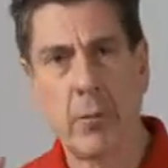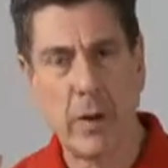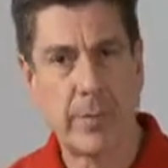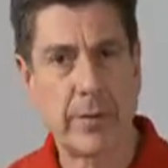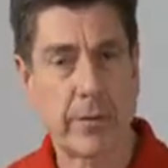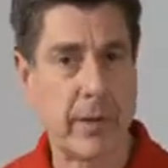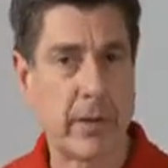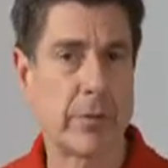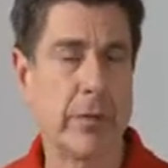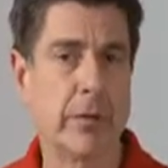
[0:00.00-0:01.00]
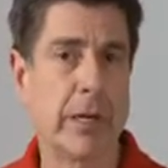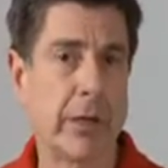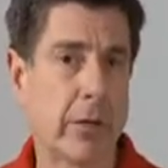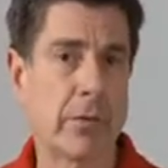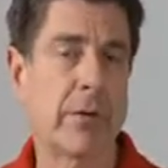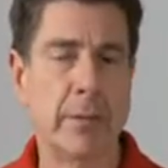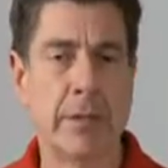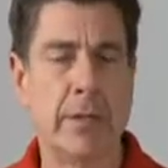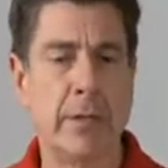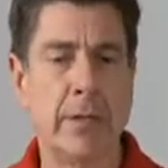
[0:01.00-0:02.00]
weapons available to you in your
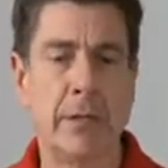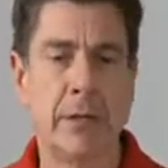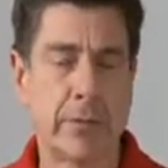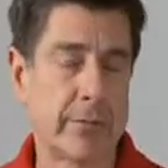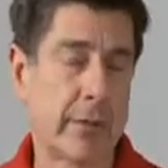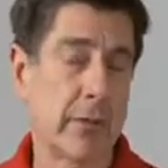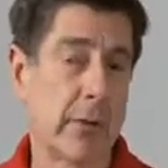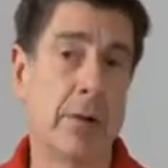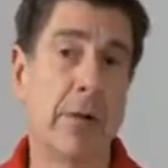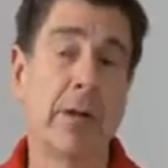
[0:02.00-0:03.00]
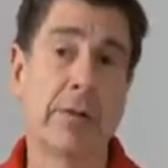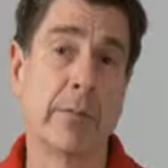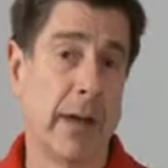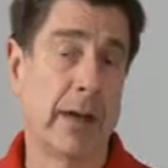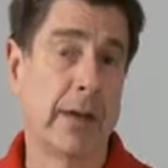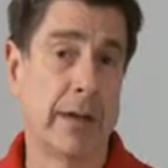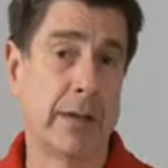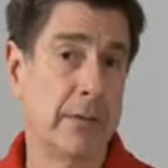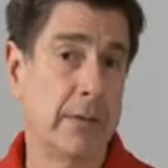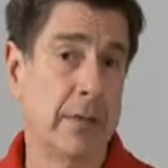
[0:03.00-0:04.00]
environment, just like there are to the bad
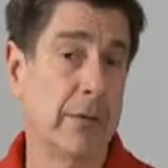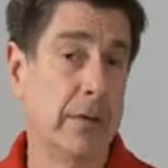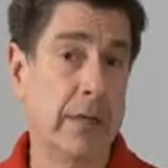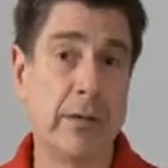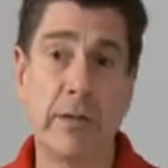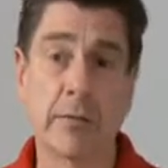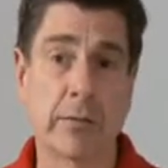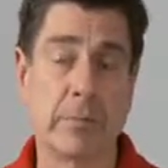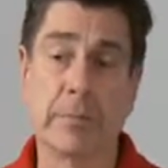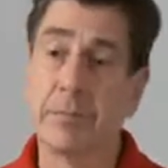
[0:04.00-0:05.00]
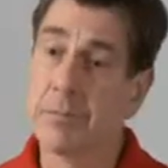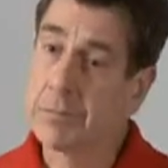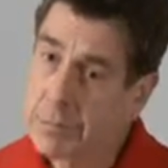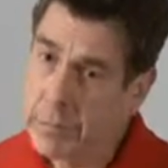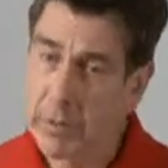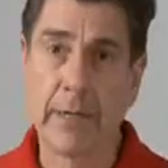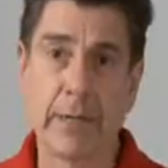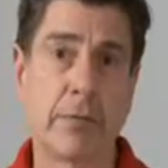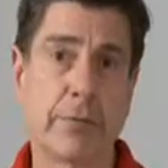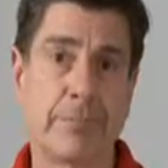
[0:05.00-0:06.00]
guy. If you need to use them, go
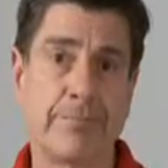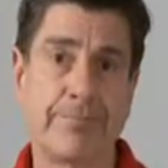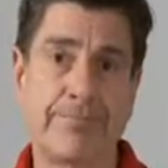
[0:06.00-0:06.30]
ahead and use them.